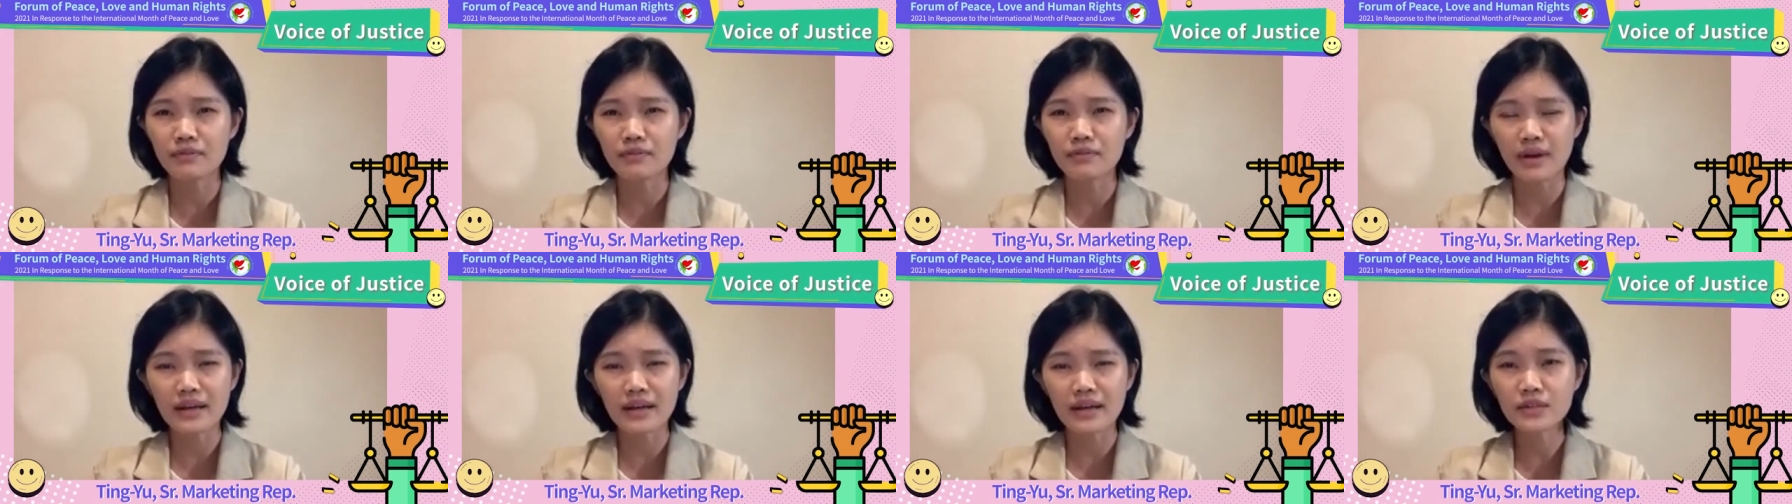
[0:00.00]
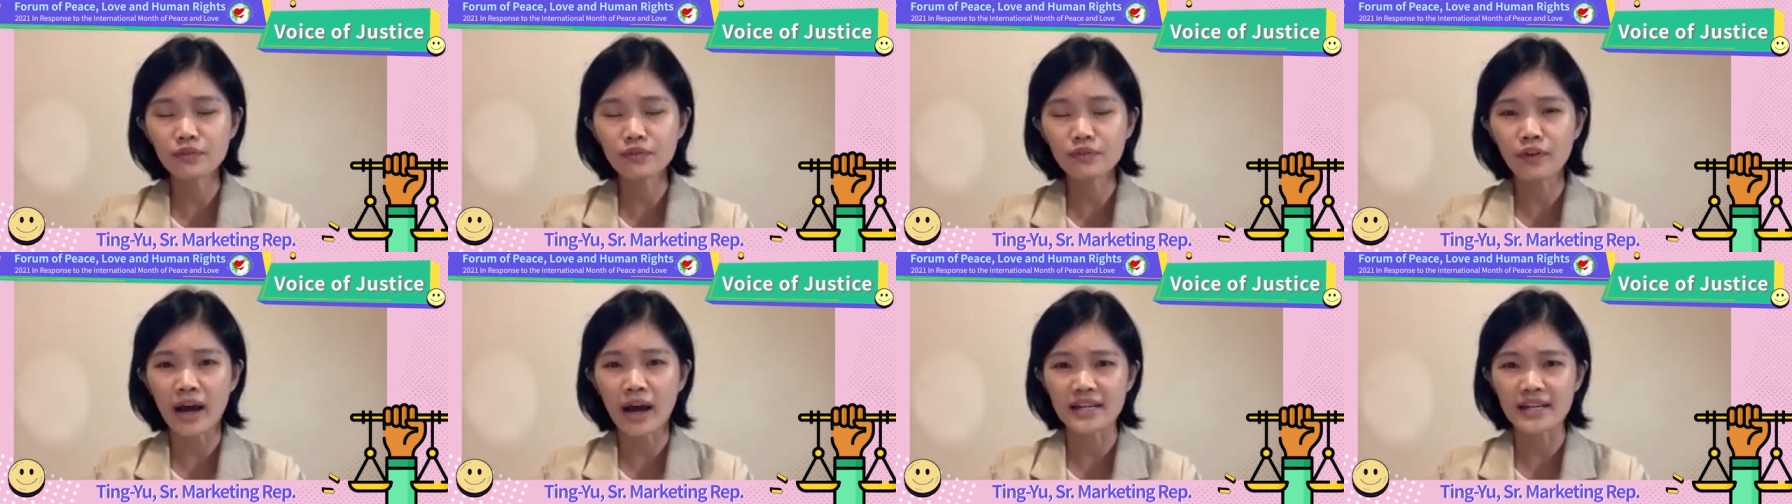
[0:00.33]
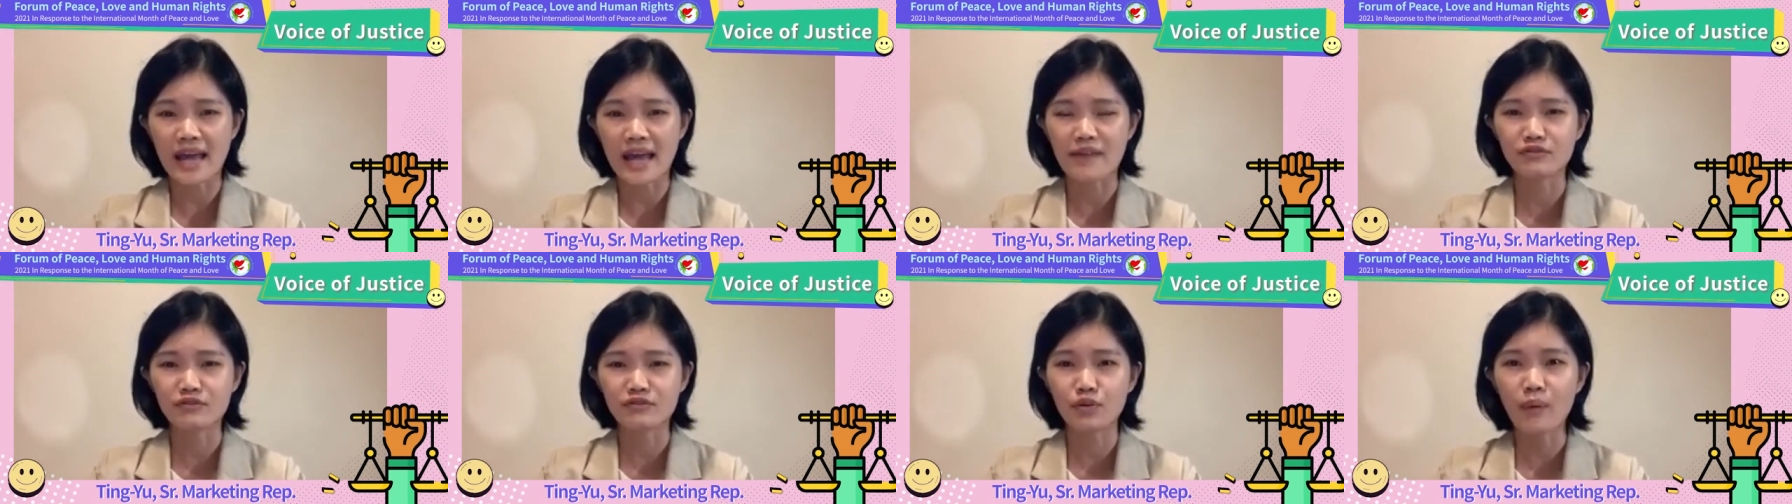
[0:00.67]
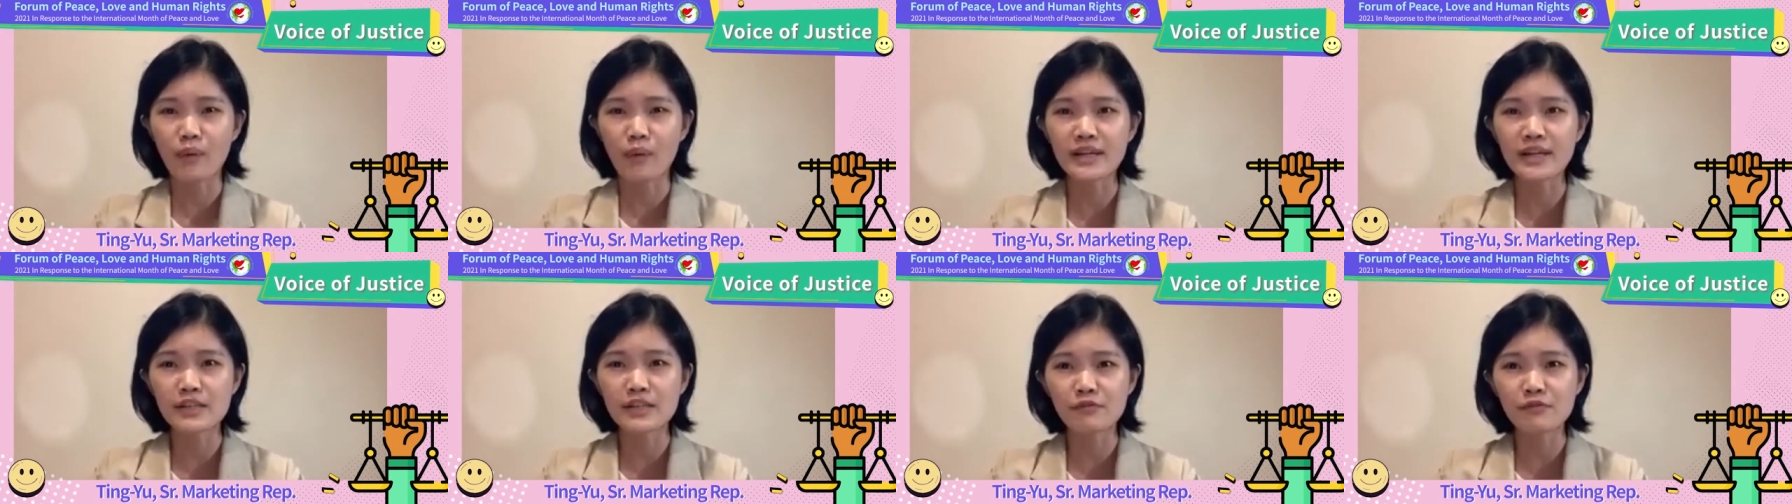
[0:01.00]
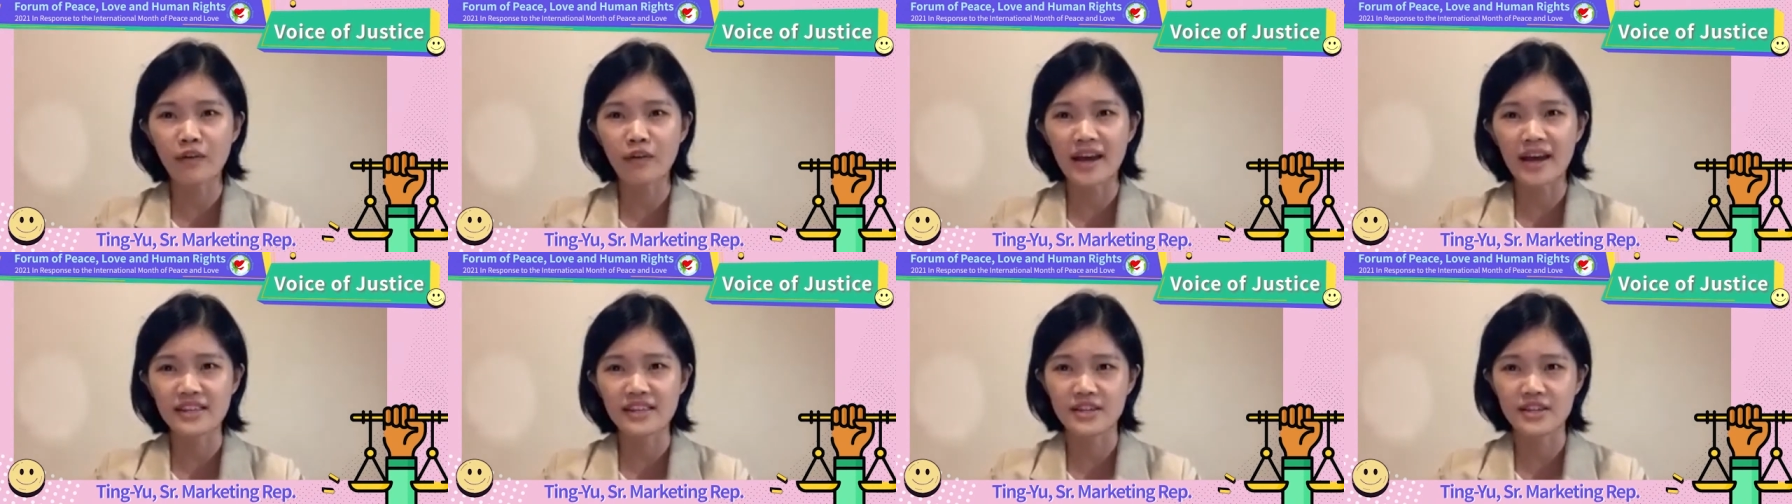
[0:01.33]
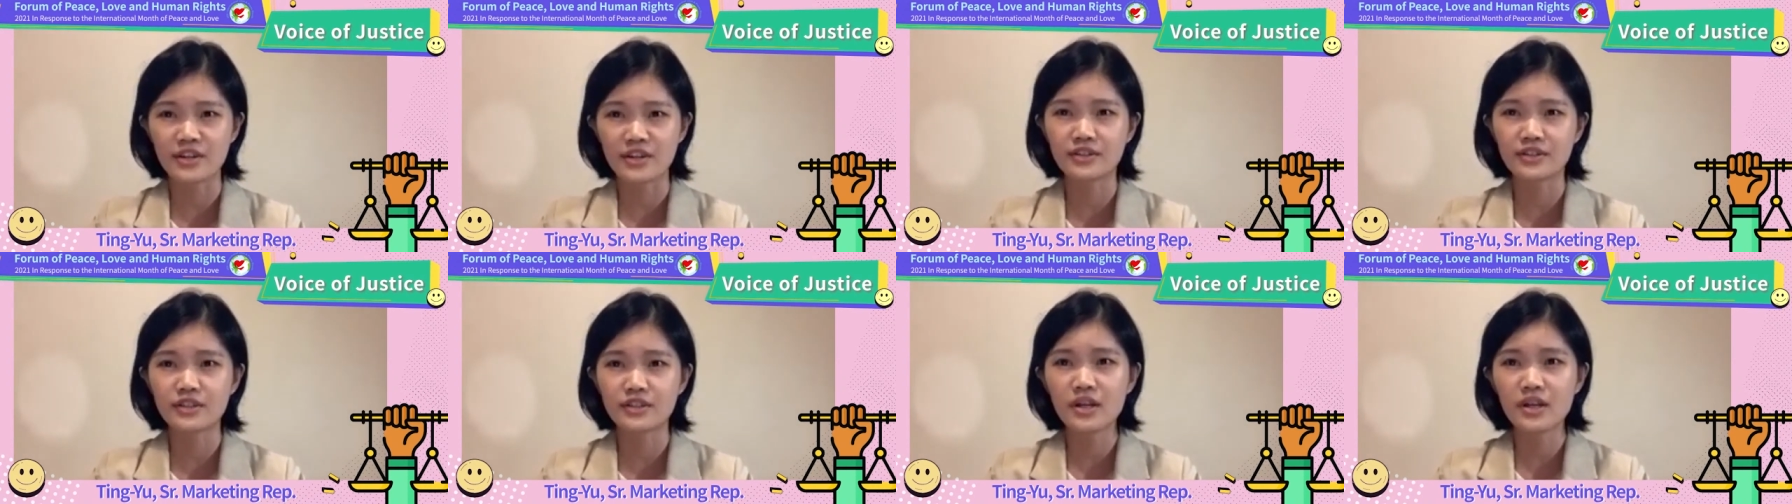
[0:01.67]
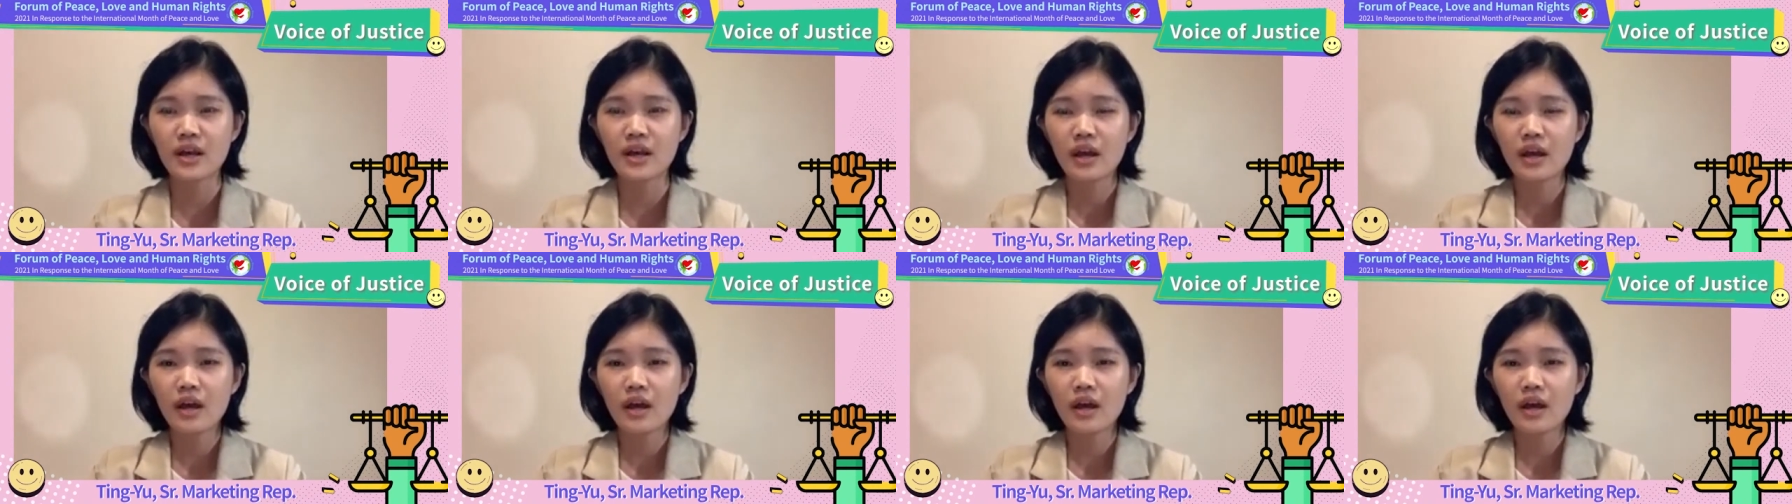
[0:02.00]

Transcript: rectified after 25 years.